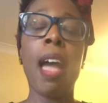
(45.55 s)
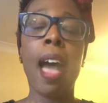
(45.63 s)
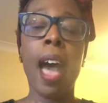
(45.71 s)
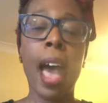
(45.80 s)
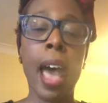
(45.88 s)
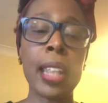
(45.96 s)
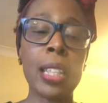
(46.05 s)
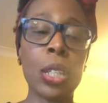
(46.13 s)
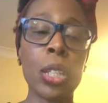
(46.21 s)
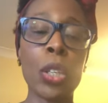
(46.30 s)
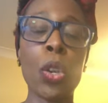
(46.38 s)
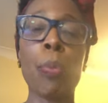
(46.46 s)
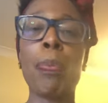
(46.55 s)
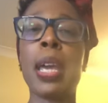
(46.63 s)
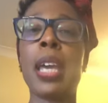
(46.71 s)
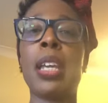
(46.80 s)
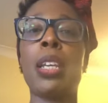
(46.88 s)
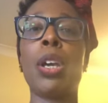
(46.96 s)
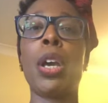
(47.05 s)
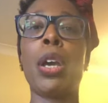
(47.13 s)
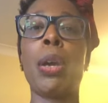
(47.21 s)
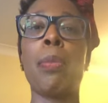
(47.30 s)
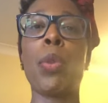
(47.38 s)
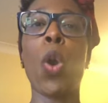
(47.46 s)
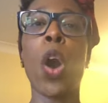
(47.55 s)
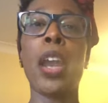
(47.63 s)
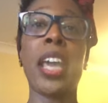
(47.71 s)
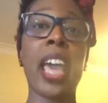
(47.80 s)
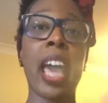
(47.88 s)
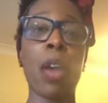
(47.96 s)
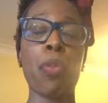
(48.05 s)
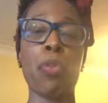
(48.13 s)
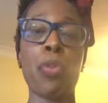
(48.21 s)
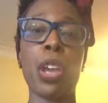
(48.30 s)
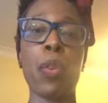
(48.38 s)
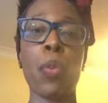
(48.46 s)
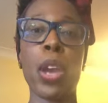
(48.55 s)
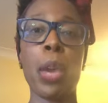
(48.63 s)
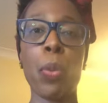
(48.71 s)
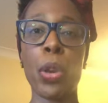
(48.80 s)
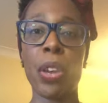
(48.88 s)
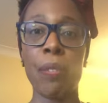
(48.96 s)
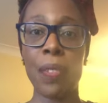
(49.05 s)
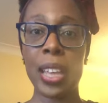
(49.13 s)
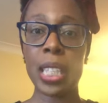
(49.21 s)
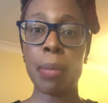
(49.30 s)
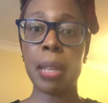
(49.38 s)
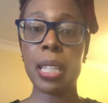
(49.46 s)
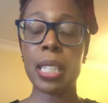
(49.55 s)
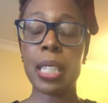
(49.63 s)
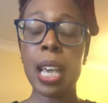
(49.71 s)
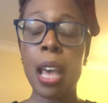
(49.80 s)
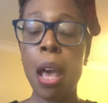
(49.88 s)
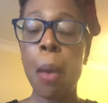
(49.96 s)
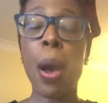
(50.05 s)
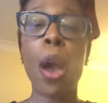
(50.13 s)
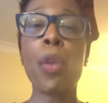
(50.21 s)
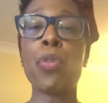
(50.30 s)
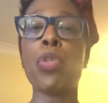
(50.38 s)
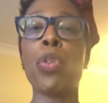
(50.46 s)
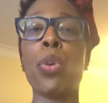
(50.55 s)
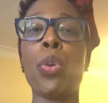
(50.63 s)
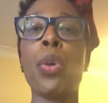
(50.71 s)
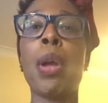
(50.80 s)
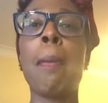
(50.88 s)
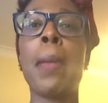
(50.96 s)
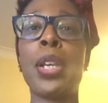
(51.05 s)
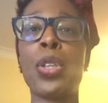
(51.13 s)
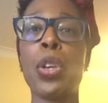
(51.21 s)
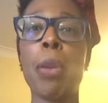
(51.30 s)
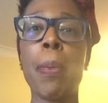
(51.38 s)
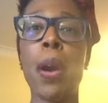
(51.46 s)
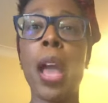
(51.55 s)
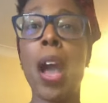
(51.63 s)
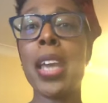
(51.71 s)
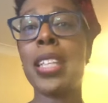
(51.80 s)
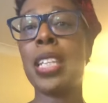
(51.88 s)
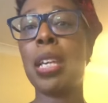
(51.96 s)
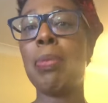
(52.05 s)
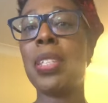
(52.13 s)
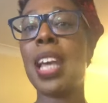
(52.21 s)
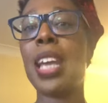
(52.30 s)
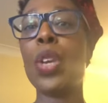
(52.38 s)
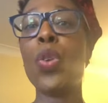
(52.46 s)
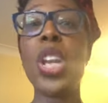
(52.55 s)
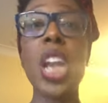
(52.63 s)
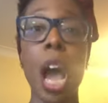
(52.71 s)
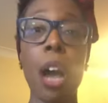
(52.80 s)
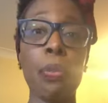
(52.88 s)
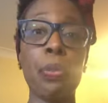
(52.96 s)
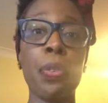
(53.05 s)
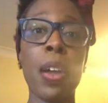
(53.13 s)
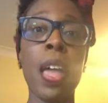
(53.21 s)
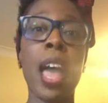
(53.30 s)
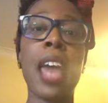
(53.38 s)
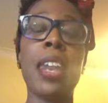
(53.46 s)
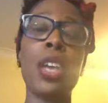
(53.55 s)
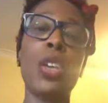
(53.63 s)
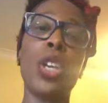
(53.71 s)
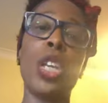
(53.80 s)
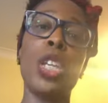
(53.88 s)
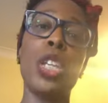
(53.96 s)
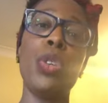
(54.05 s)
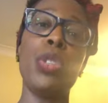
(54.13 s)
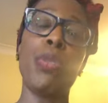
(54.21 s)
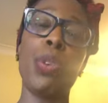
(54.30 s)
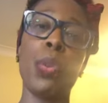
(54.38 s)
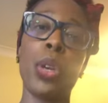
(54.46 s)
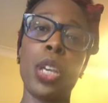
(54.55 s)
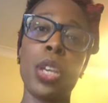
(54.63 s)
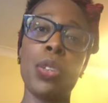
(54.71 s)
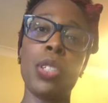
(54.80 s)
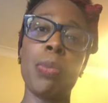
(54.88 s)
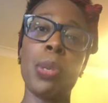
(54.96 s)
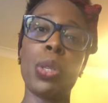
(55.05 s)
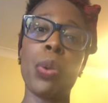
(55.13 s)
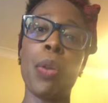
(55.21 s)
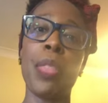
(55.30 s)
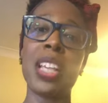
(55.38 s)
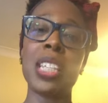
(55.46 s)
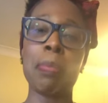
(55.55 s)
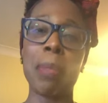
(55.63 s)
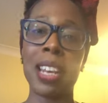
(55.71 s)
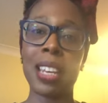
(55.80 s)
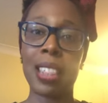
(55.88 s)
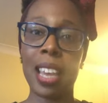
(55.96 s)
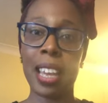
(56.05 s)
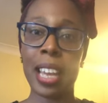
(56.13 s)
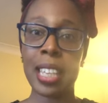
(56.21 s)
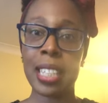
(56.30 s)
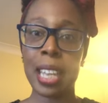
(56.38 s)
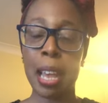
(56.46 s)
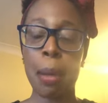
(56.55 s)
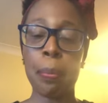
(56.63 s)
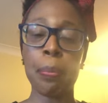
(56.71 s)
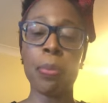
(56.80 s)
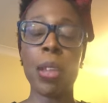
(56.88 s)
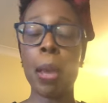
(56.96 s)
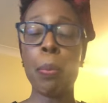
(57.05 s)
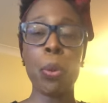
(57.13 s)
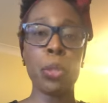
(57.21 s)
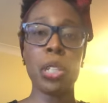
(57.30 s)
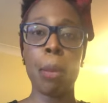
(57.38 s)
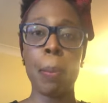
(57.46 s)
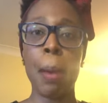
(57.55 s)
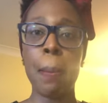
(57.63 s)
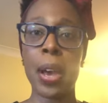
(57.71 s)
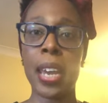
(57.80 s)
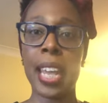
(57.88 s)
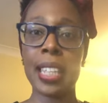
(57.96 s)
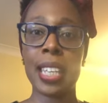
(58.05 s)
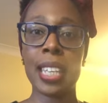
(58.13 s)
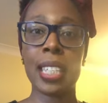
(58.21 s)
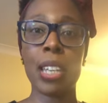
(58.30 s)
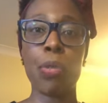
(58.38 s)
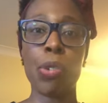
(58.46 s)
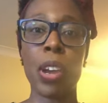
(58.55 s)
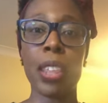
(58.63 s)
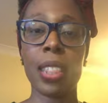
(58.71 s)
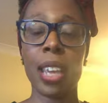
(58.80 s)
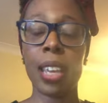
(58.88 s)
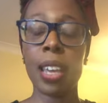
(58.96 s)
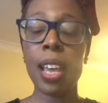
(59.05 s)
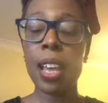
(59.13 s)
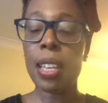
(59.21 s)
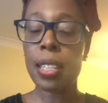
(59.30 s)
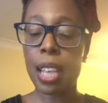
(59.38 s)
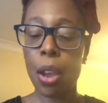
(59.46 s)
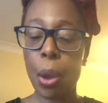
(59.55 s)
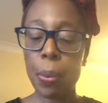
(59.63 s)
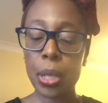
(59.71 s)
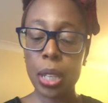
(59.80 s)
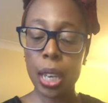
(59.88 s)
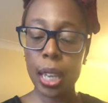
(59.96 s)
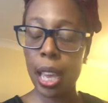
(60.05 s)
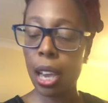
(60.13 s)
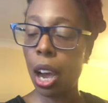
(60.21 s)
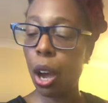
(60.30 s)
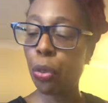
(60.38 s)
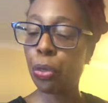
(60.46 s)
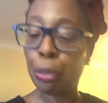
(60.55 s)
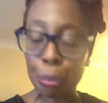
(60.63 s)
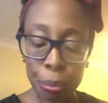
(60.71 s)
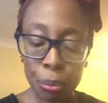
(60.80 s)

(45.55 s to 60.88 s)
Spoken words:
and not being quite a carefree of where you put your investments. But overall, make sure you buy items that you love and that you can use if you want to use them as well. That's the main thing is important about buying antique silver, I think. So I'm just going to kick off